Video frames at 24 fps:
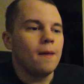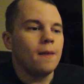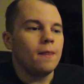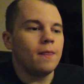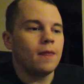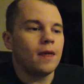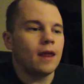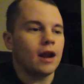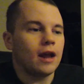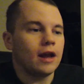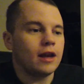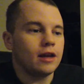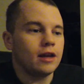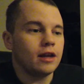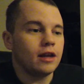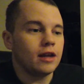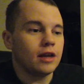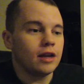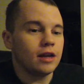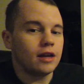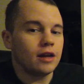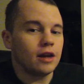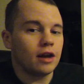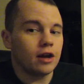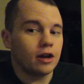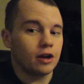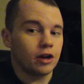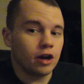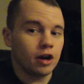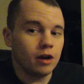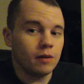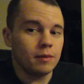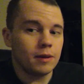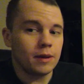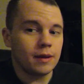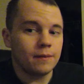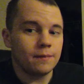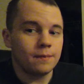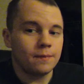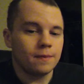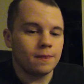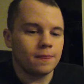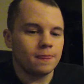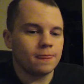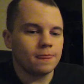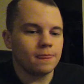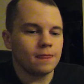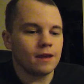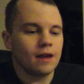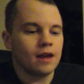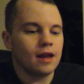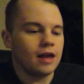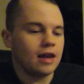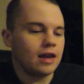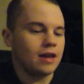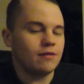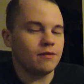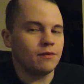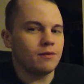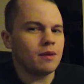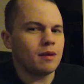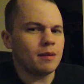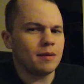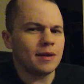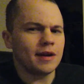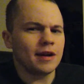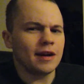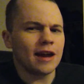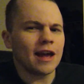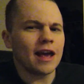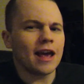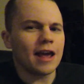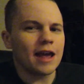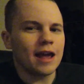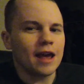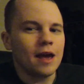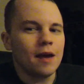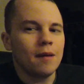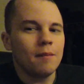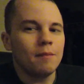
than I did Kirby, and even maybe today.